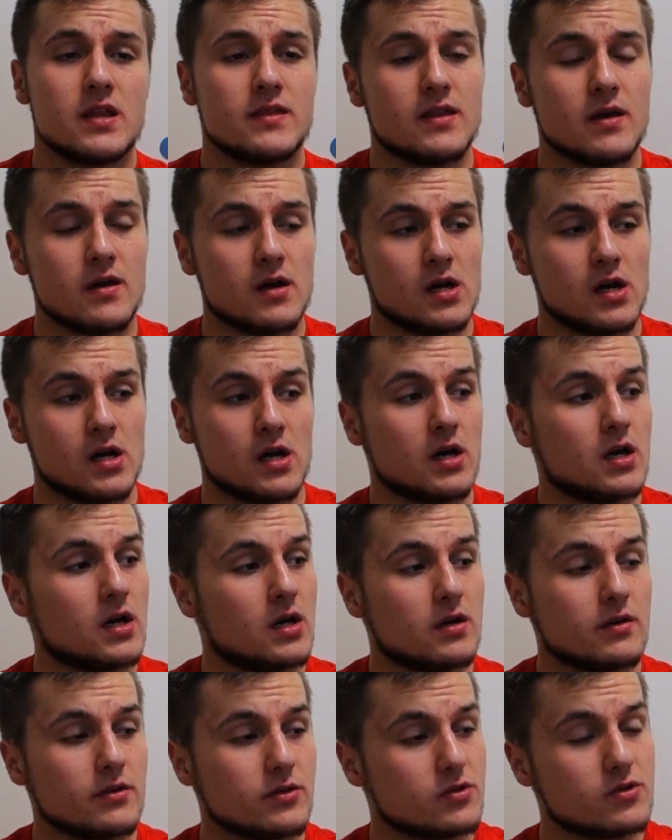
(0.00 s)

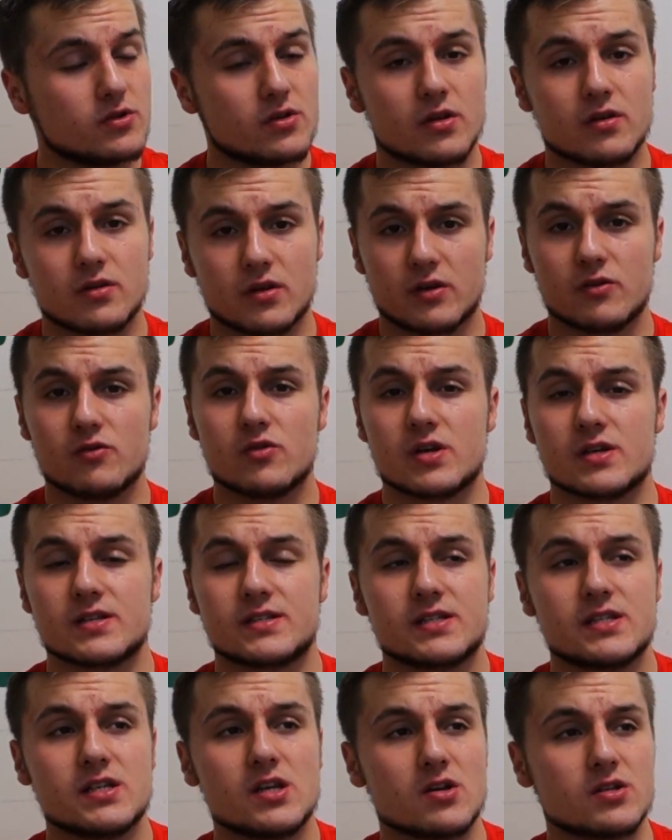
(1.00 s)
the you can
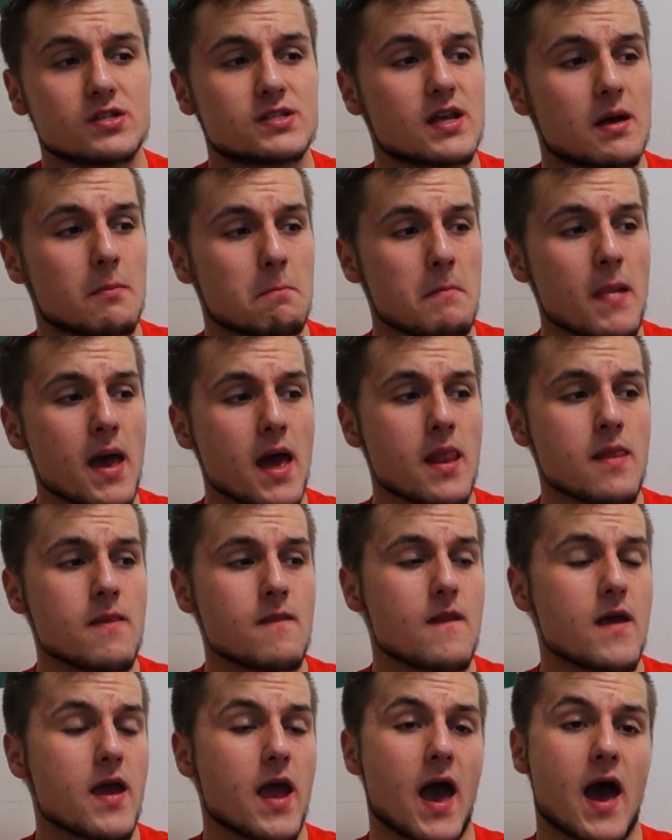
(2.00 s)
see on some
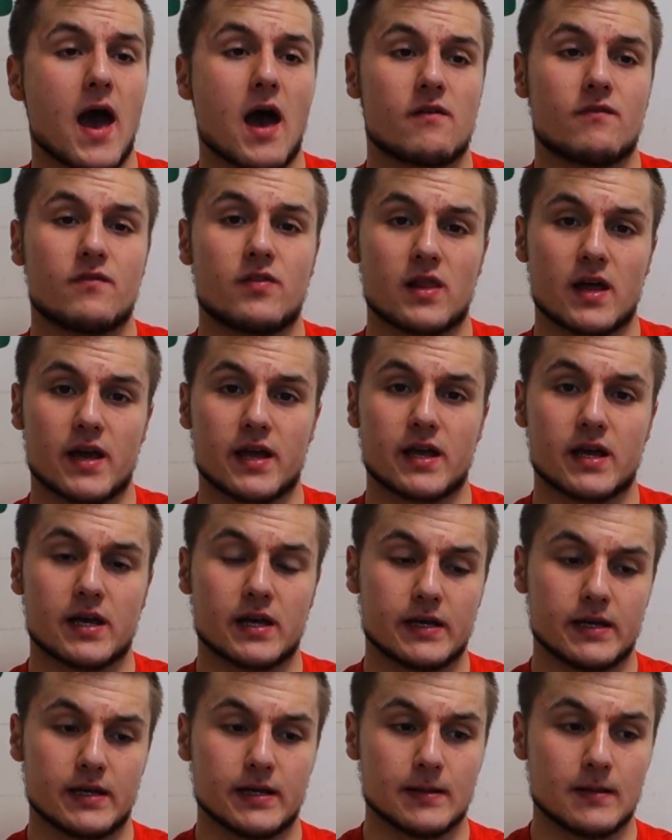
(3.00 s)
men they have like
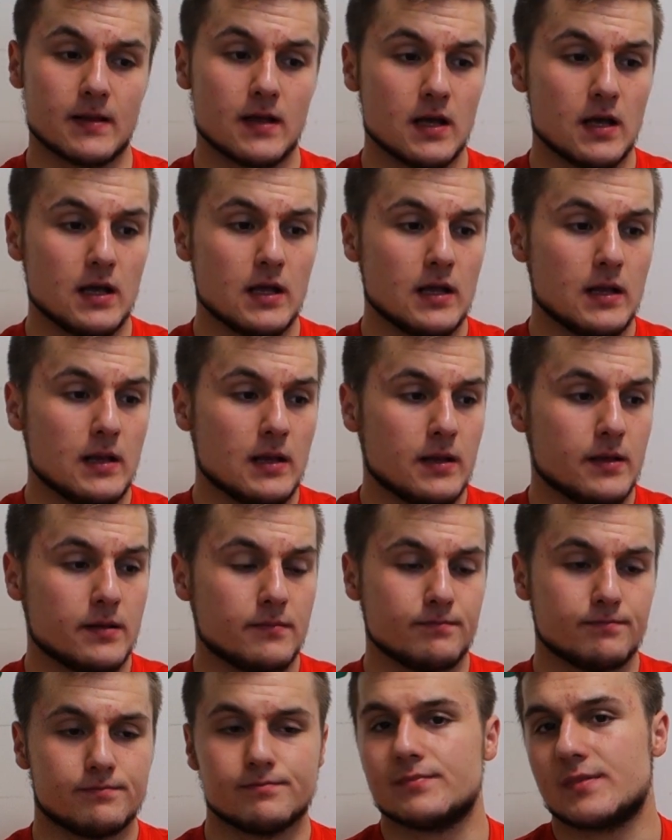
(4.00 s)
a, uh,
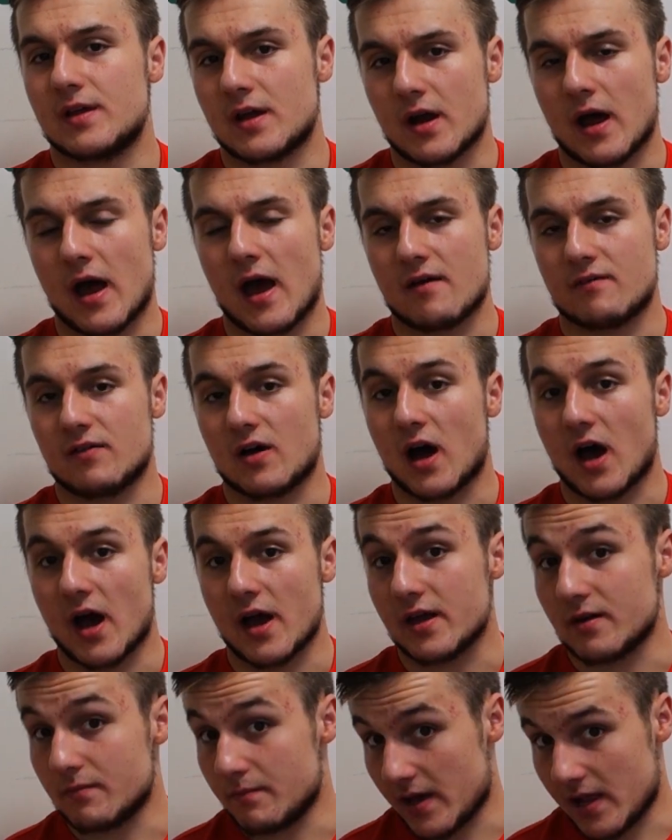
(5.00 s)
they have a
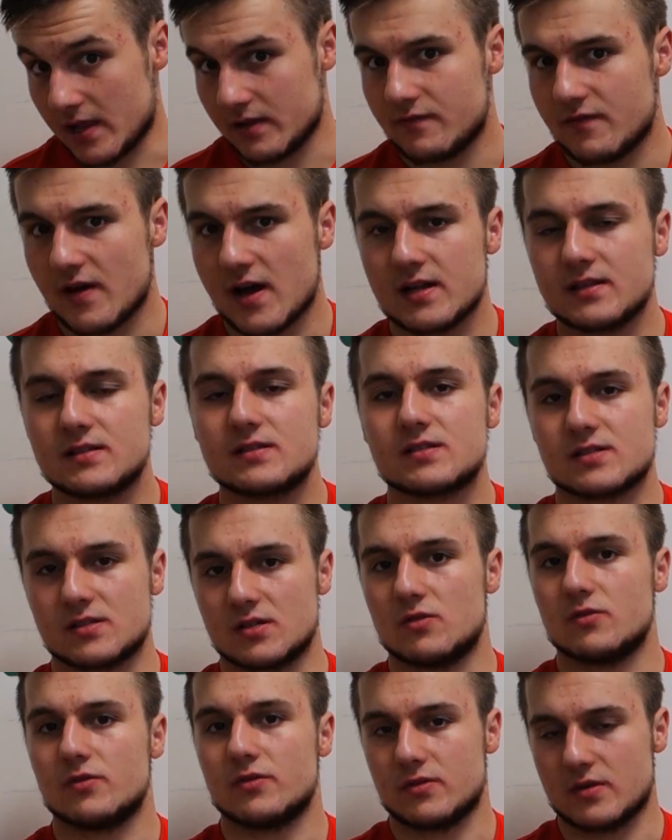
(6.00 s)
higher belly fat,
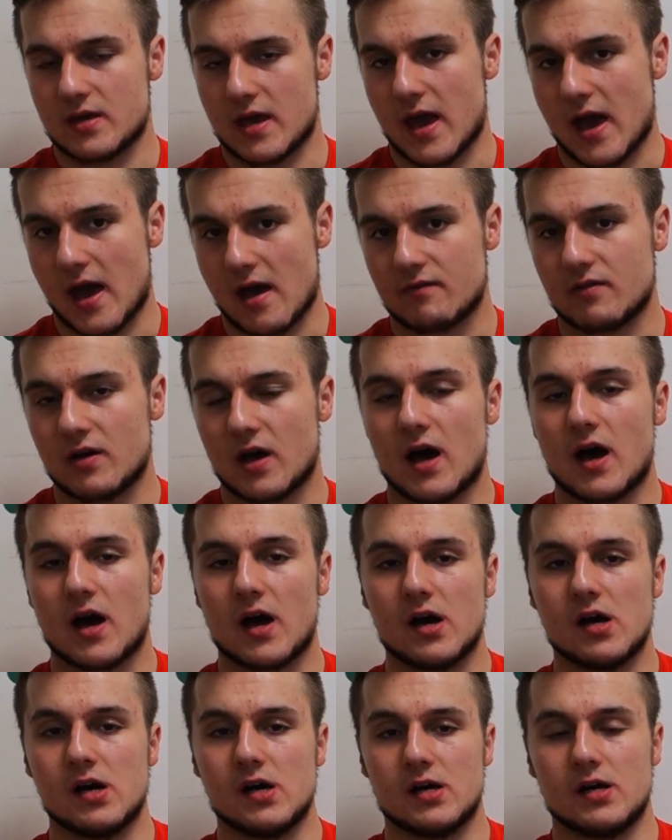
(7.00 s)
so they have a,
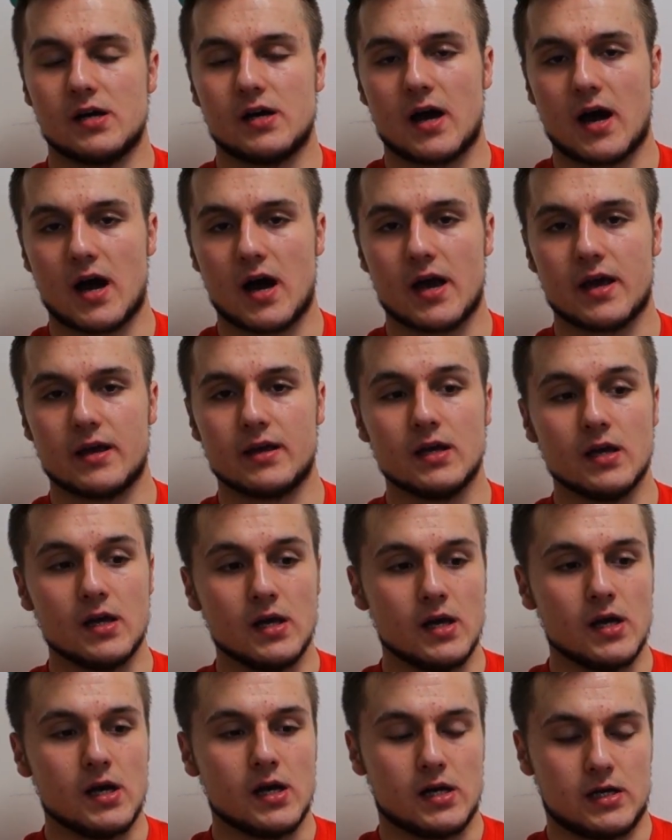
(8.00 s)
a high
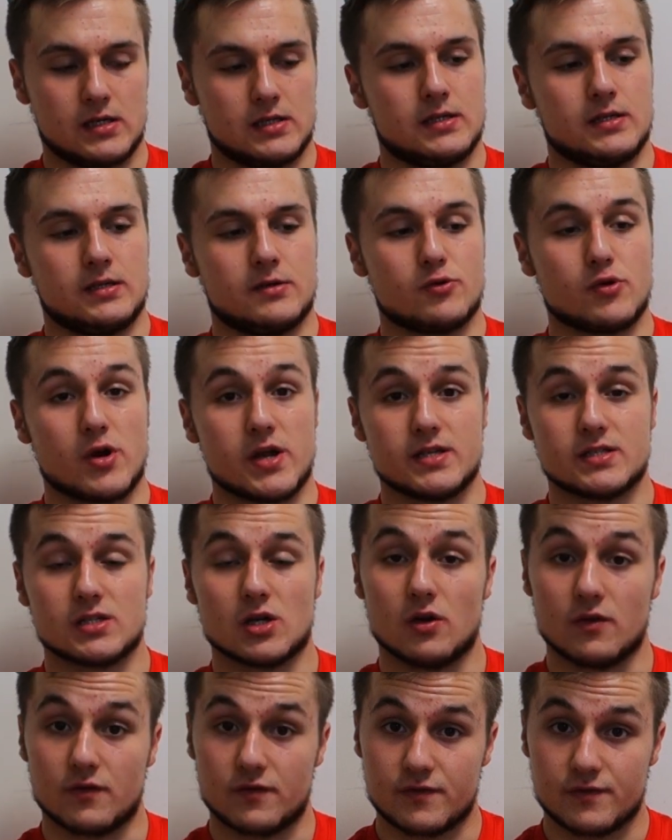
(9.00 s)
uh,
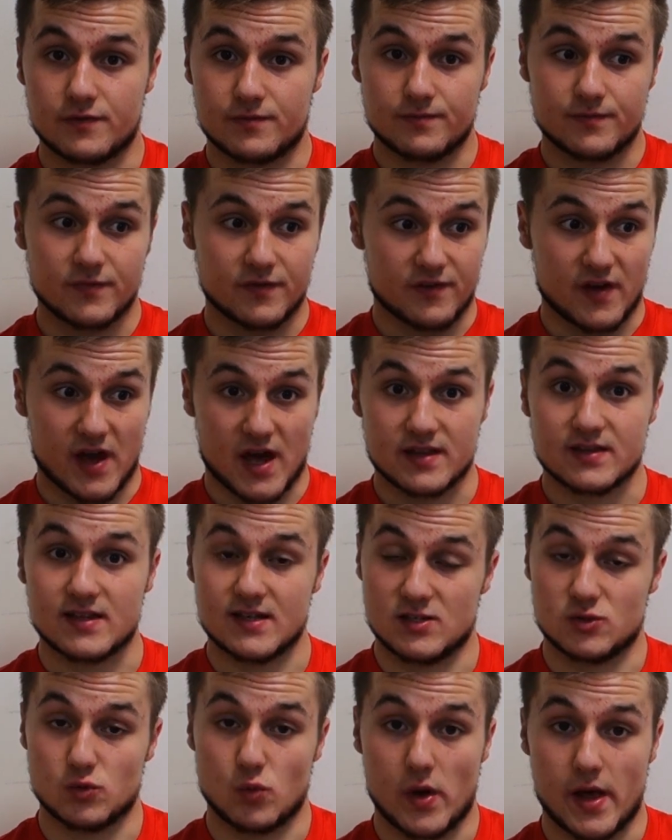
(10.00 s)
rate of fat
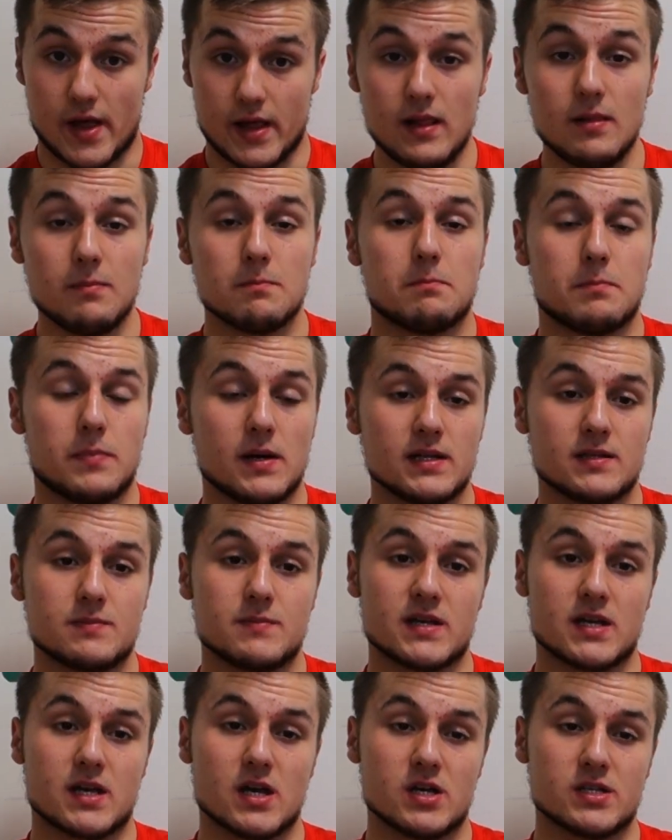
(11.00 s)
as well. But
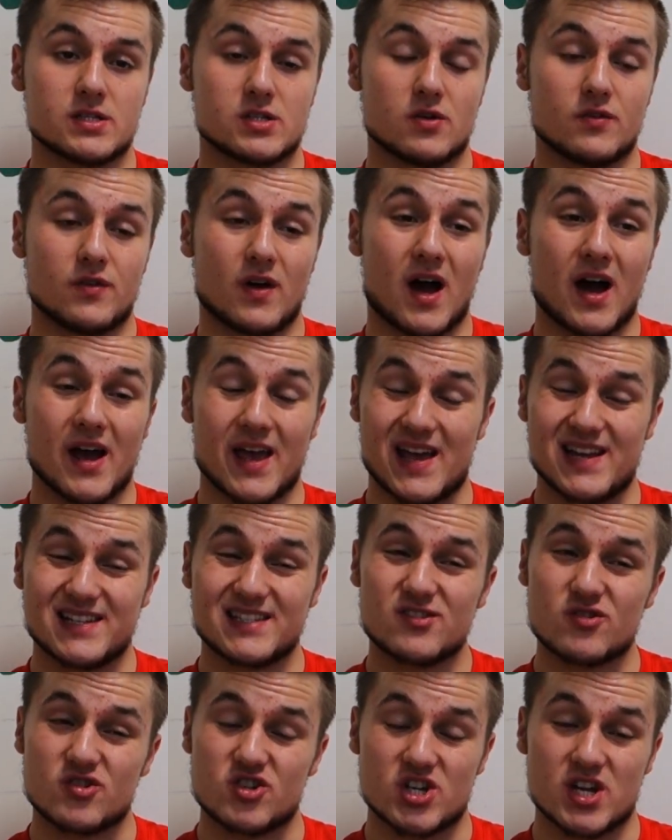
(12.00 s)
because of high
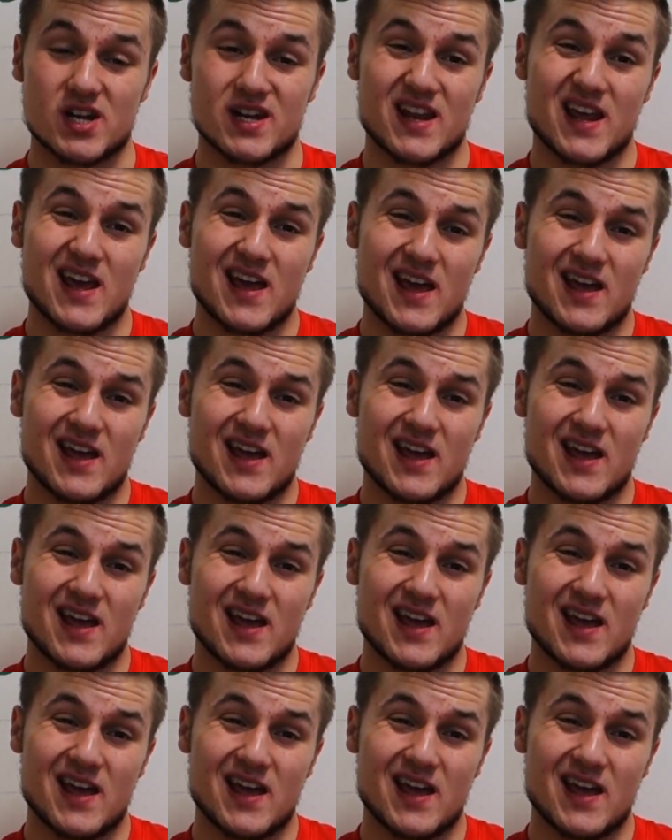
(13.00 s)
estrogen,